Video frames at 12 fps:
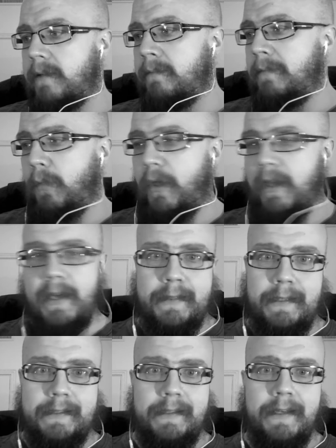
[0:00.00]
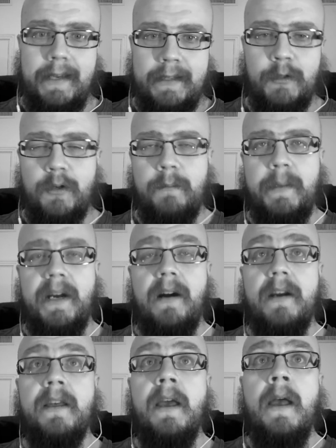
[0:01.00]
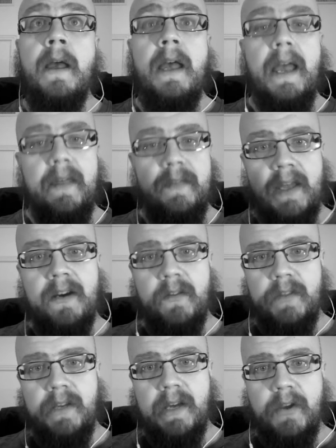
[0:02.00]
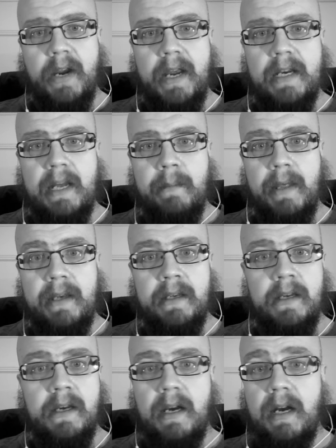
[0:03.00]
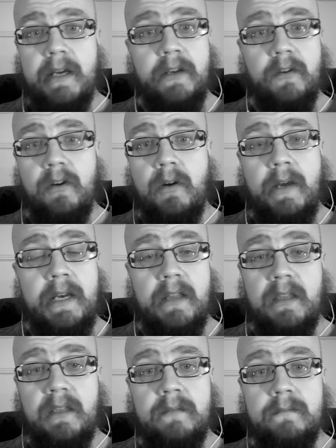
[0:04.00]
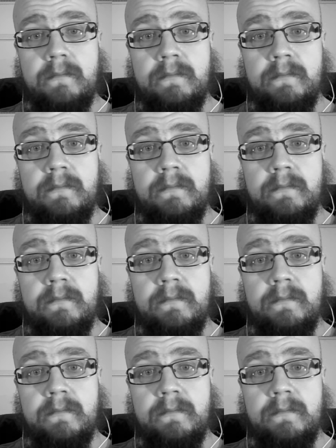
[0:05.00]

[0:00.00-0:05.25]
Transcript: thinking that it, it couldn't be hard. And then on the other hand, I'm like, I don't know anything.